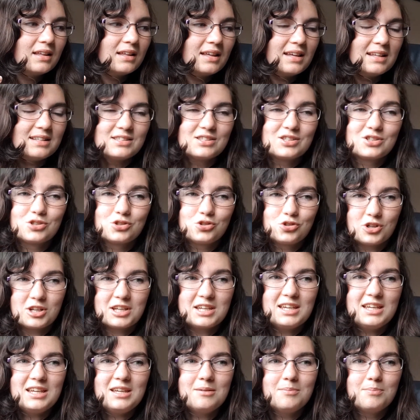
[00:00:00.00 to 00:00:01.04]
it's
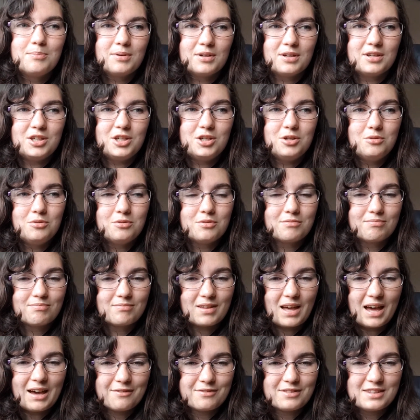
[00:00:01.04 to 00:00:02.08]
tricky, but you
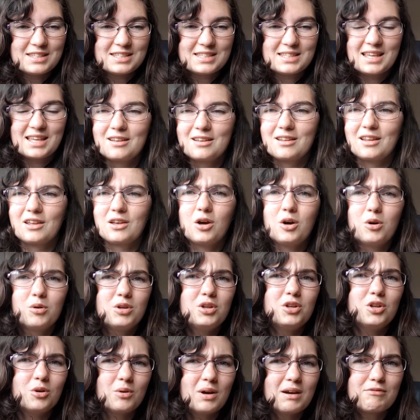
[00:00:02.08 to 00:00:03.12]
have this like, oh,
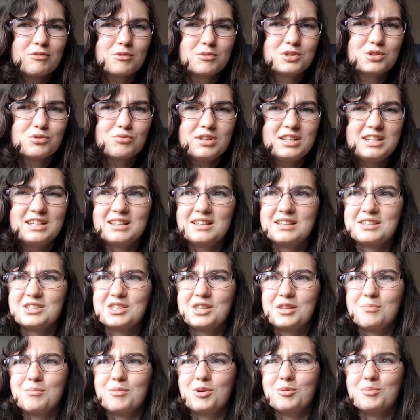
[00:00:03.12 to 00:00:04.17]
everyone's reading this
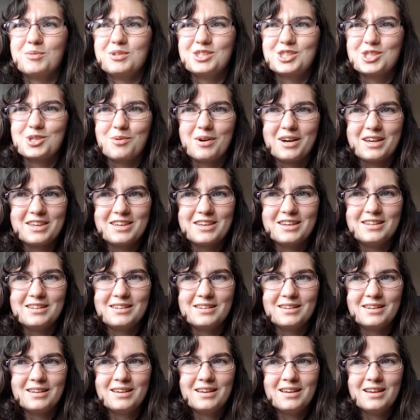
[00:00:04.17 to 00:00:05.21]
at the moment, so I
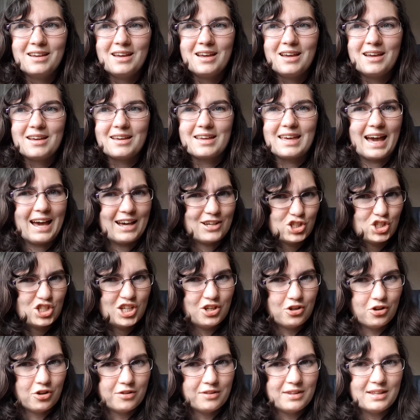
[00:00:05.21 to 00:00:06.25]
can cash
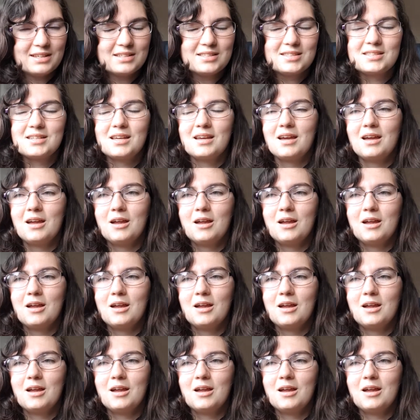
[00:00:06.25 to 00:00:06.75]
in on this.